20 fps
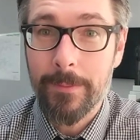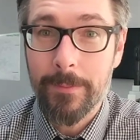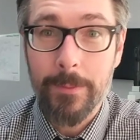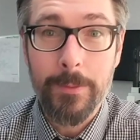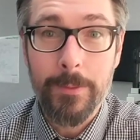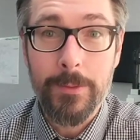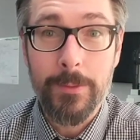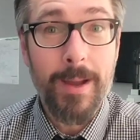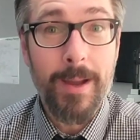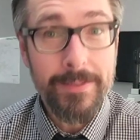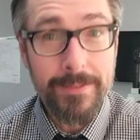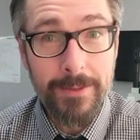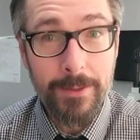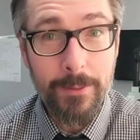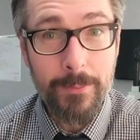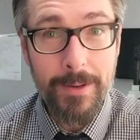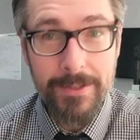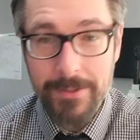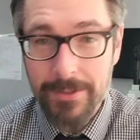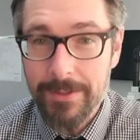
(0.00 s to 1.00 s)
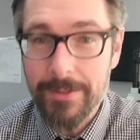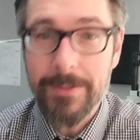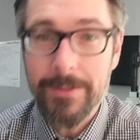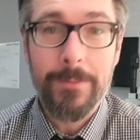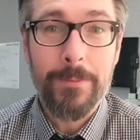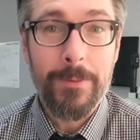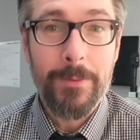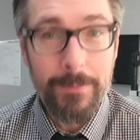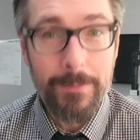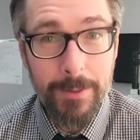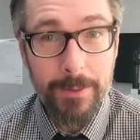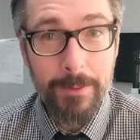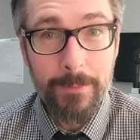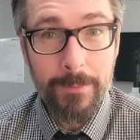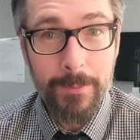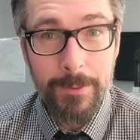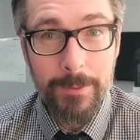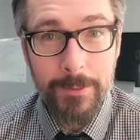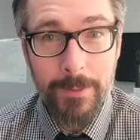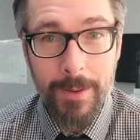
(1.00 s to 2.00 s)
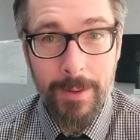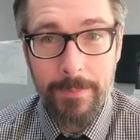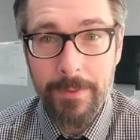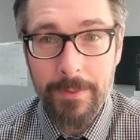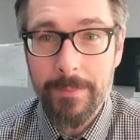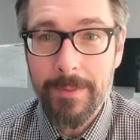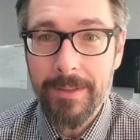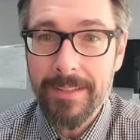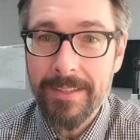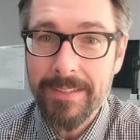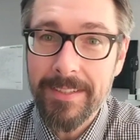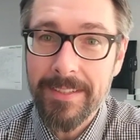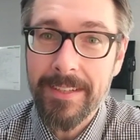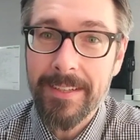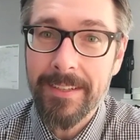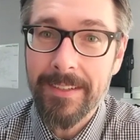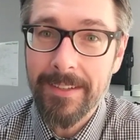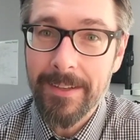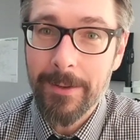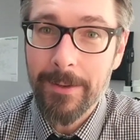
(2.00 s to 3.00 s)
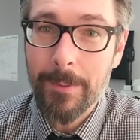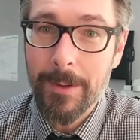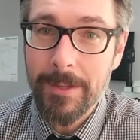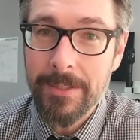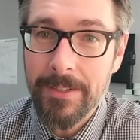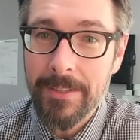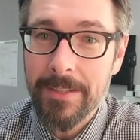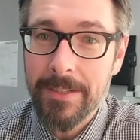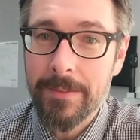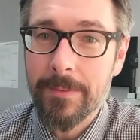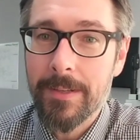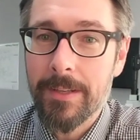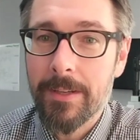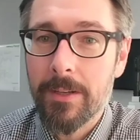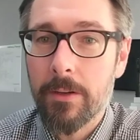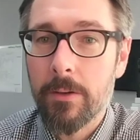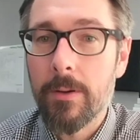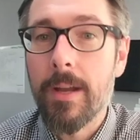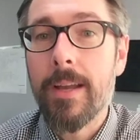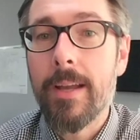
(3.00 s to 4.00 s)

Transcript: folks who asked the questions and for other folks who happen to be listening or watching this video.